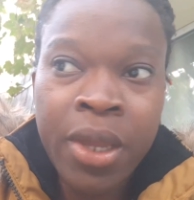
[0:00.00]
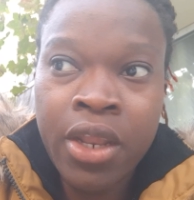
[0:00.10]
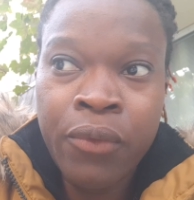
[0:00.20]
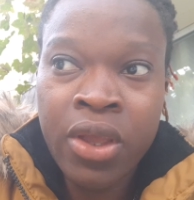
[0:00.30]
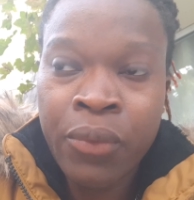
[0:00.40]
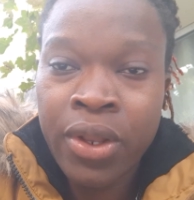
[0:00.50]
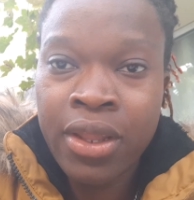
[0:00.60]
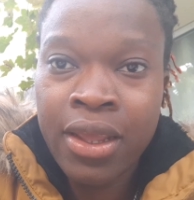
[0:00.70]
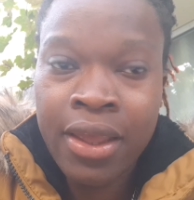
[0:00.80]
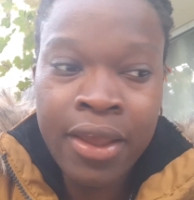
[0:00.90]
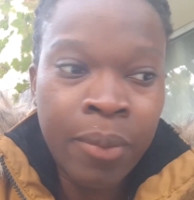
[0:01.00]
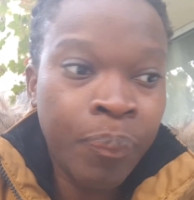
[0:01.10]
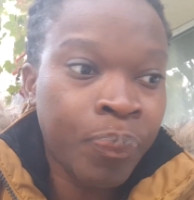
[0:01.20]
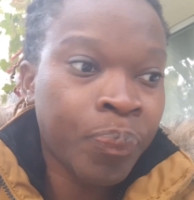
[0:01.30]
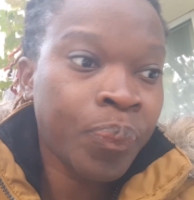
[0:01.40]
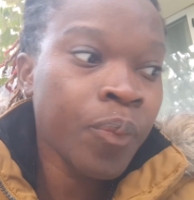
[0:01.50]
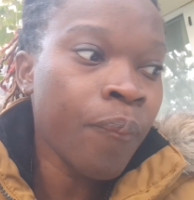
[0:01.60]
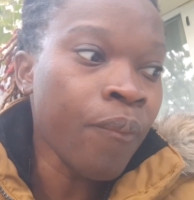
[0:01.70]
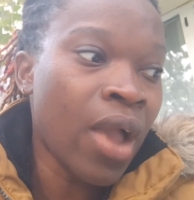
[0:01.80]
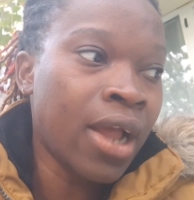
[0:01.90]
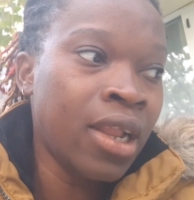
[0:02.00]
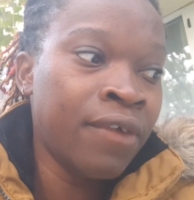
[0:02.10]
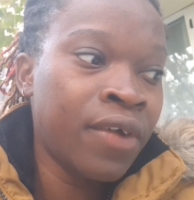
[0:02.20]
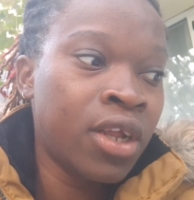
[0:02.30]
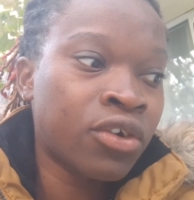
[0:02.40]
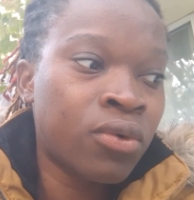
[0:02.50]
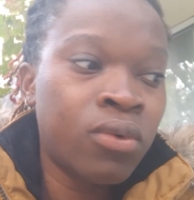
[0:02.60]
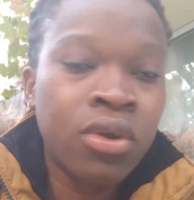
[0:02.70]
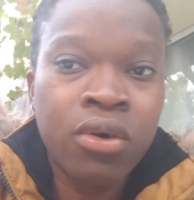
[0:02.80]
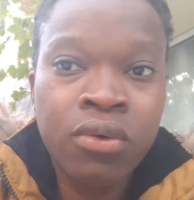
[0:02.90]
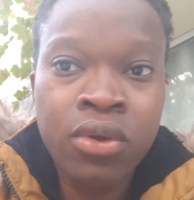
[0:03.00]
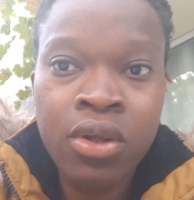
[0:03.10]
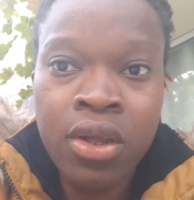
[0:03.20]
Anyway, when they came and they finished cool down